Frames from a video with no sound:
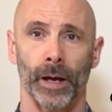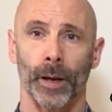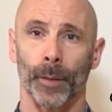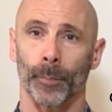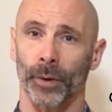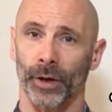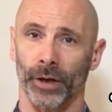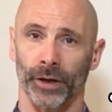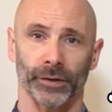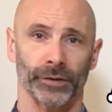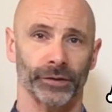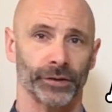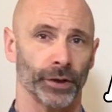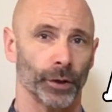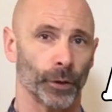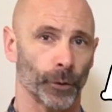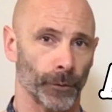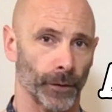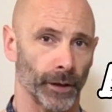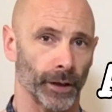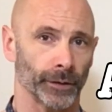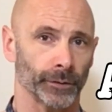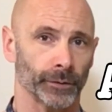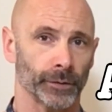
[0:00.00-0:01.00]
But until
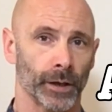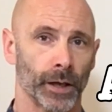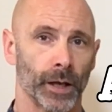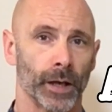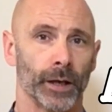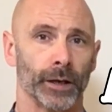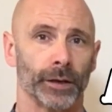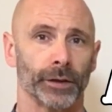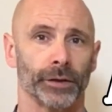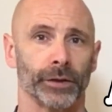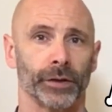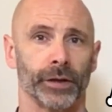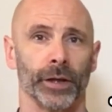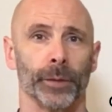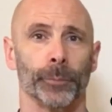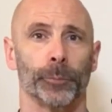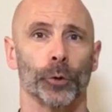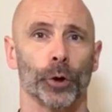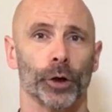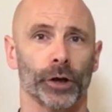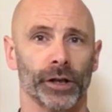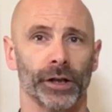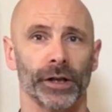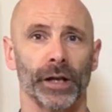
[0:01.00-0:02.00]
then, keep
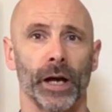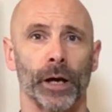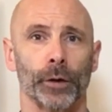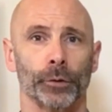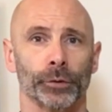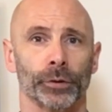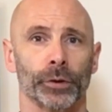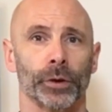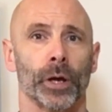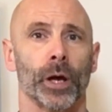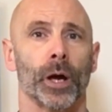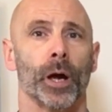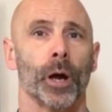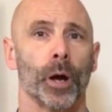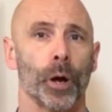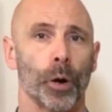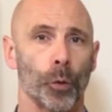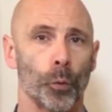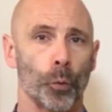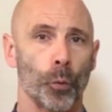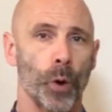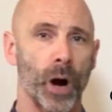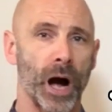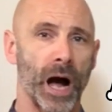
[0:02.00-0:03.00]
working out
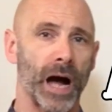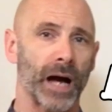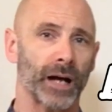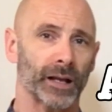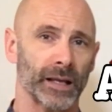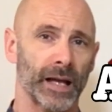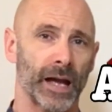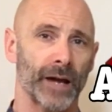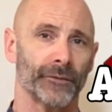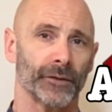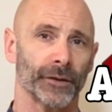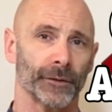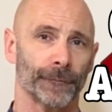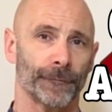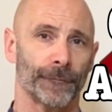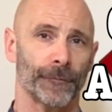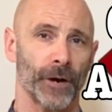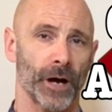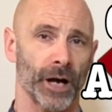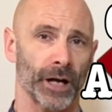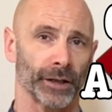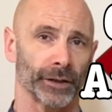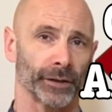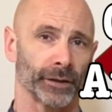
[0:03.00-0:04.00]
while having
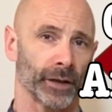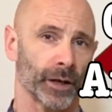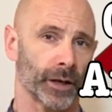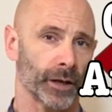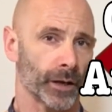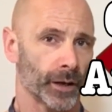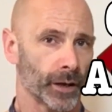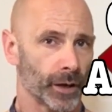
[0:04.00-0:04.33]
fun.